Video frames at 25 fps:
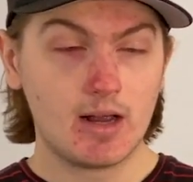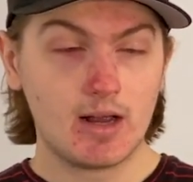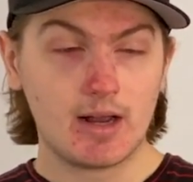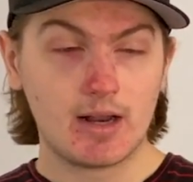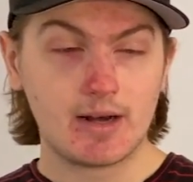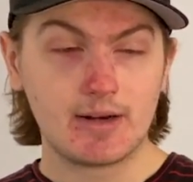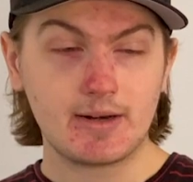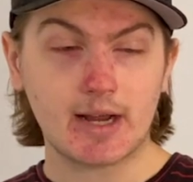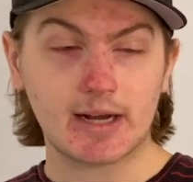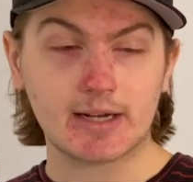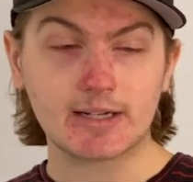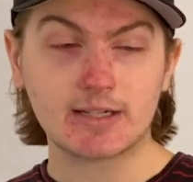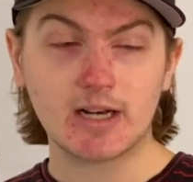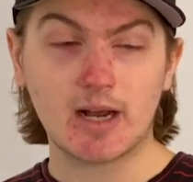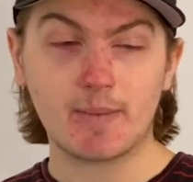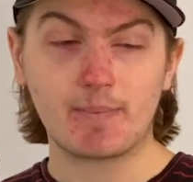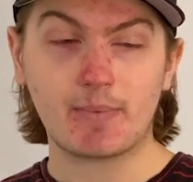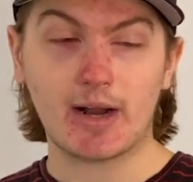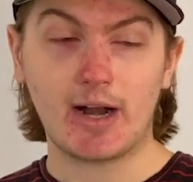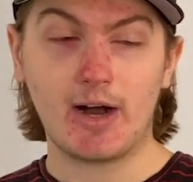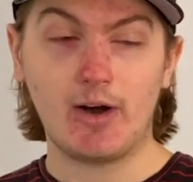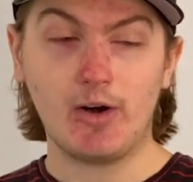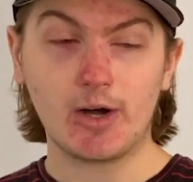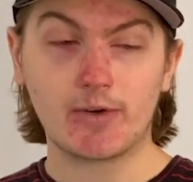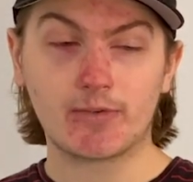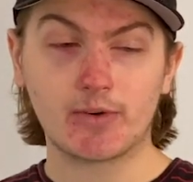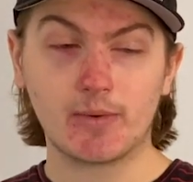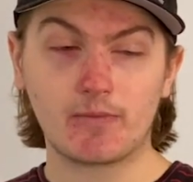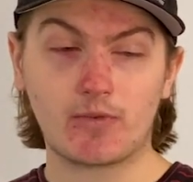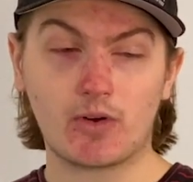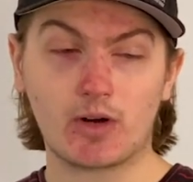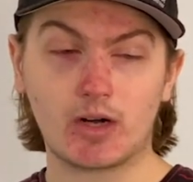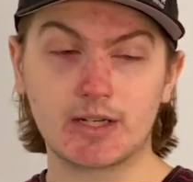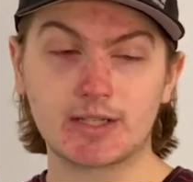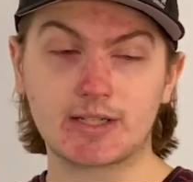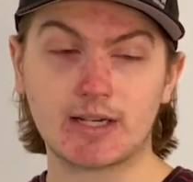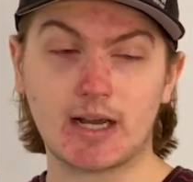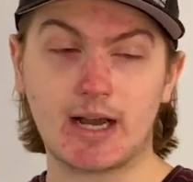Next up, Eric from
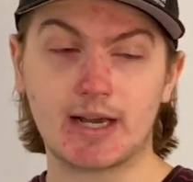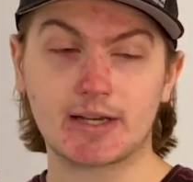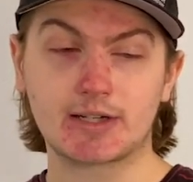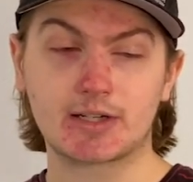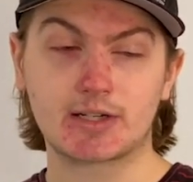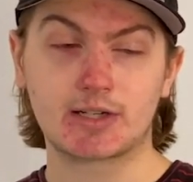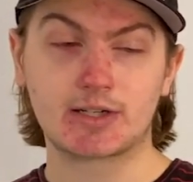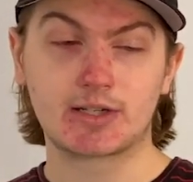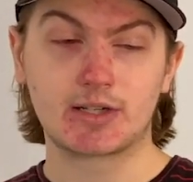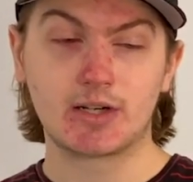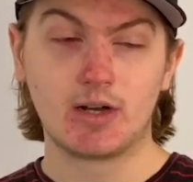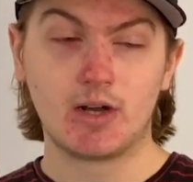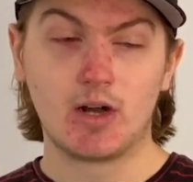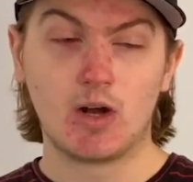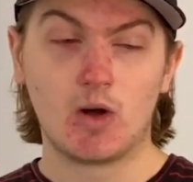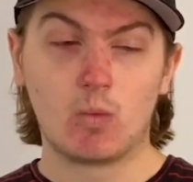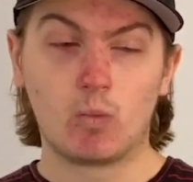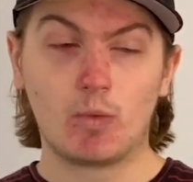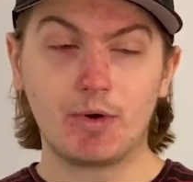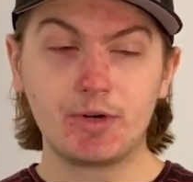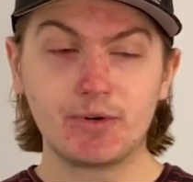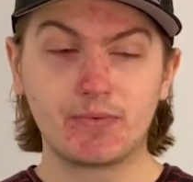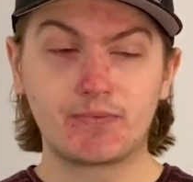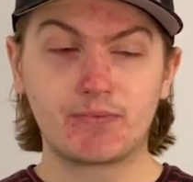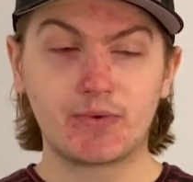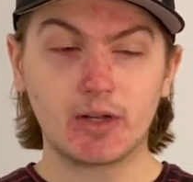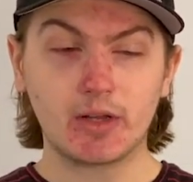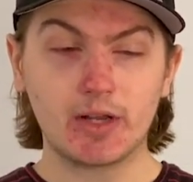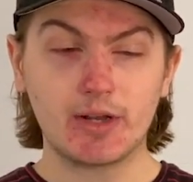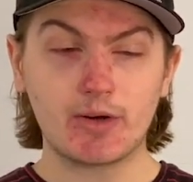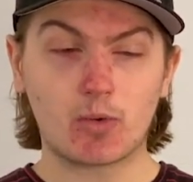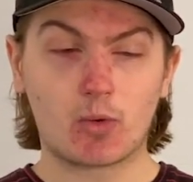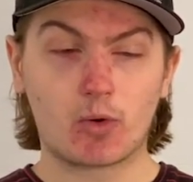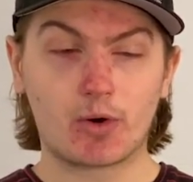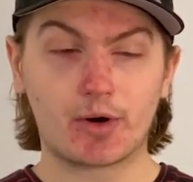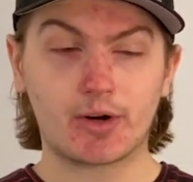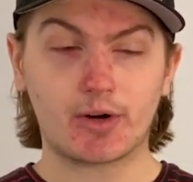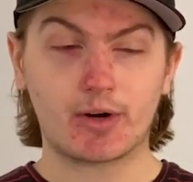Vaughn's asks, when you fill an
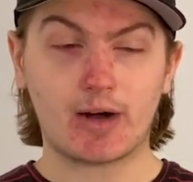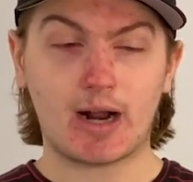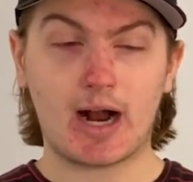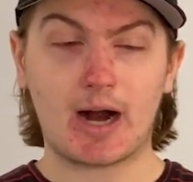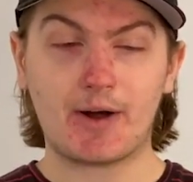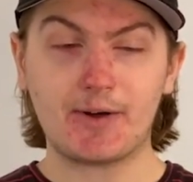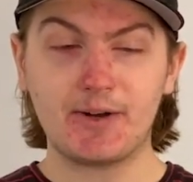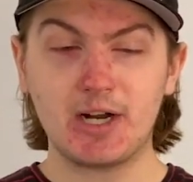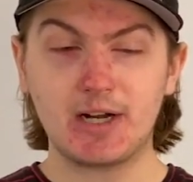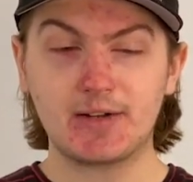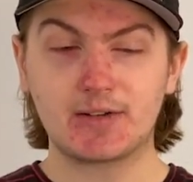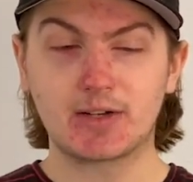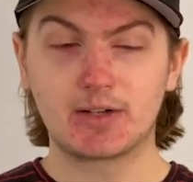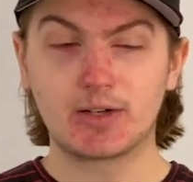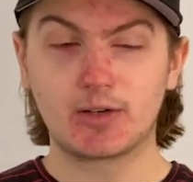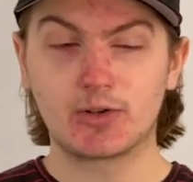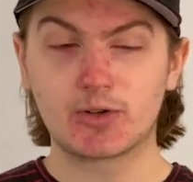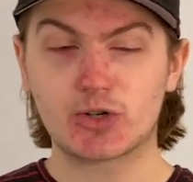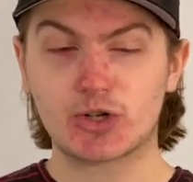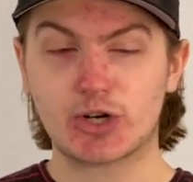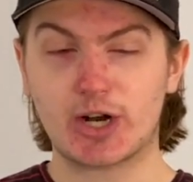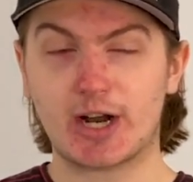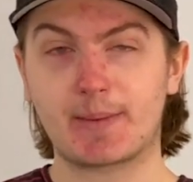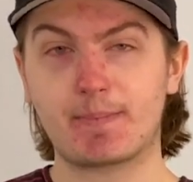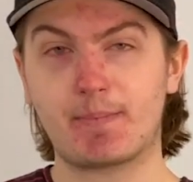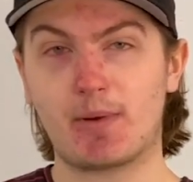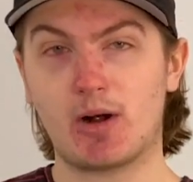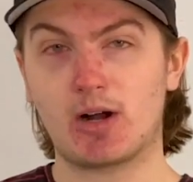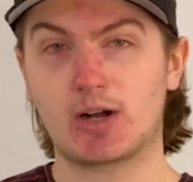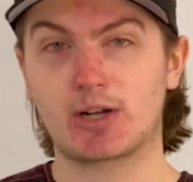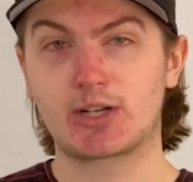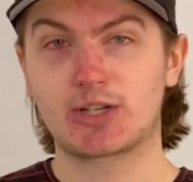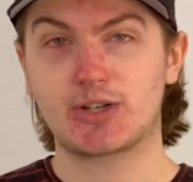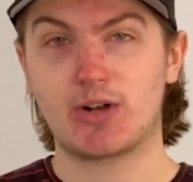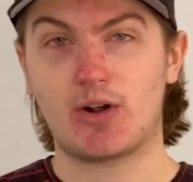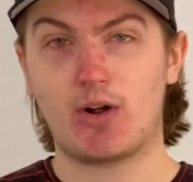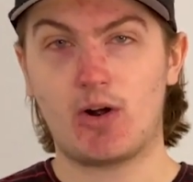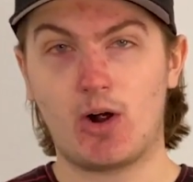order, how do you get the little
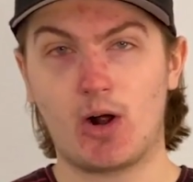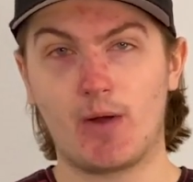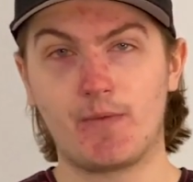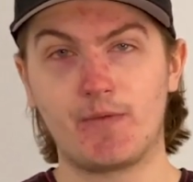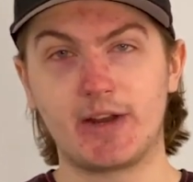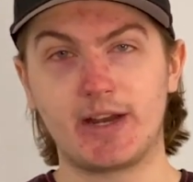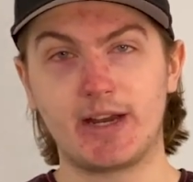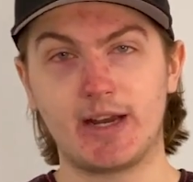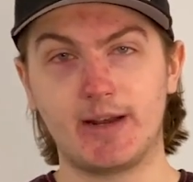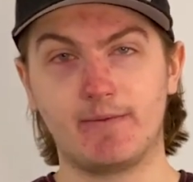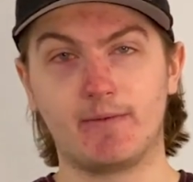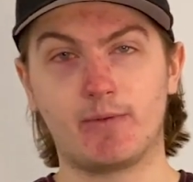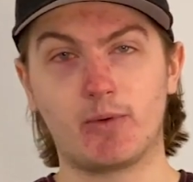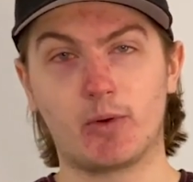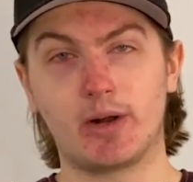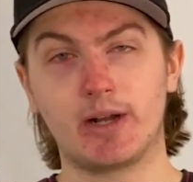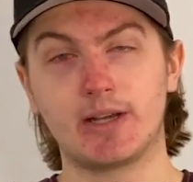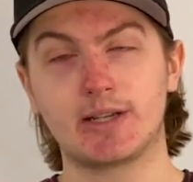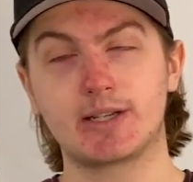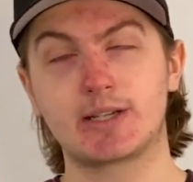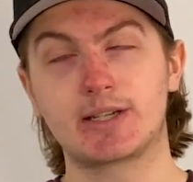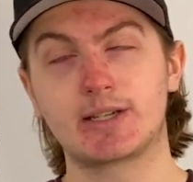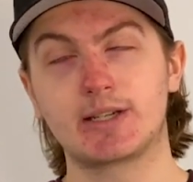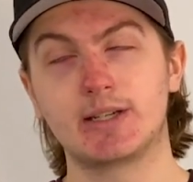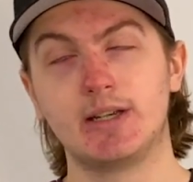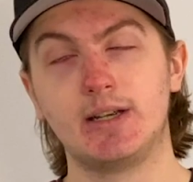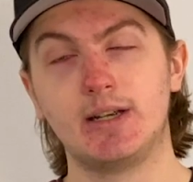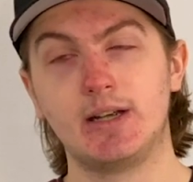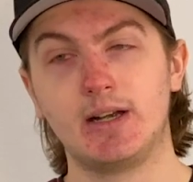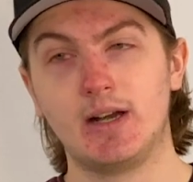checkbox on the invoice?